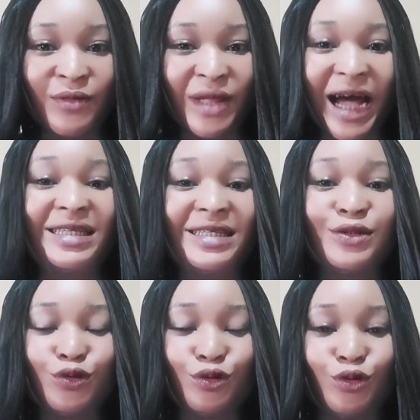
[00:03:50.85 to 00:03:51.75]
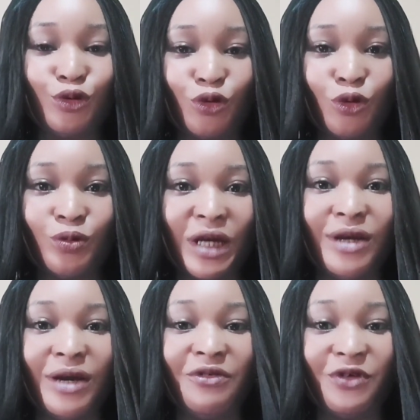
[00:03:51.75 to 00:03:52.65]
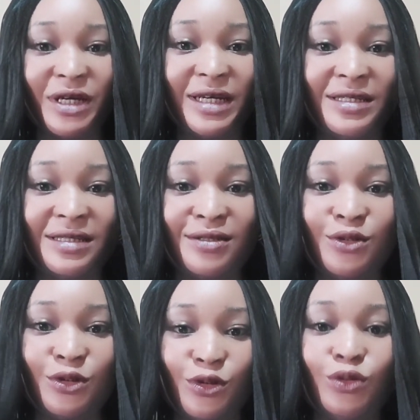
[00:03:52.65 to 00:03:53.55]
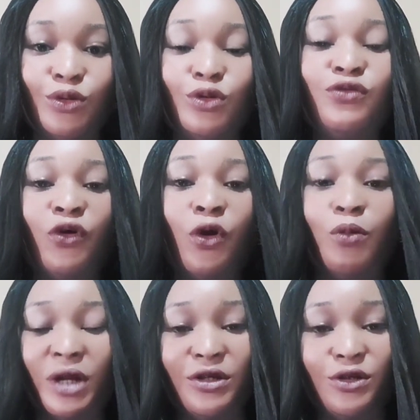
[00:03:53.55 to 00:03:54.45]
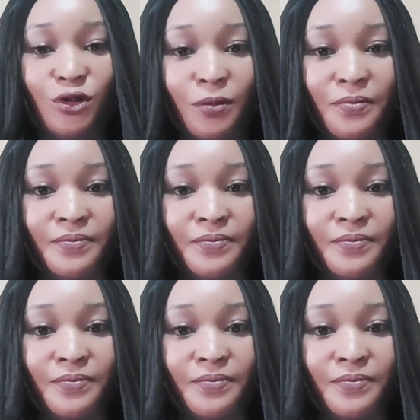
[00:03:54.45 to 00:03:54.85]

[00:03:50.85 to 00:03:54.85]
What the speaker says: adding to those soap that you have graded to use for your mulatto soap.